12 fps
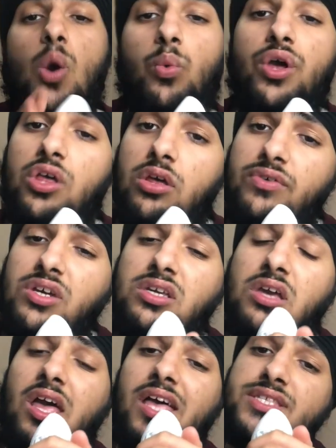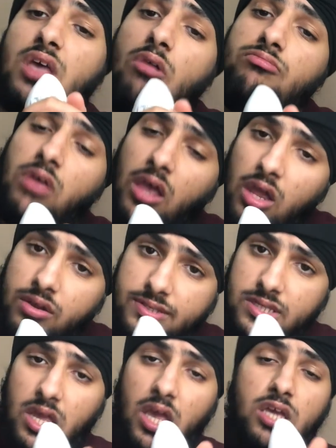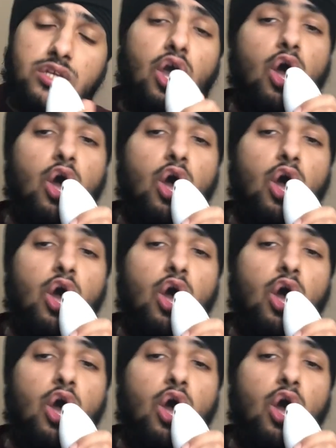We were custom made to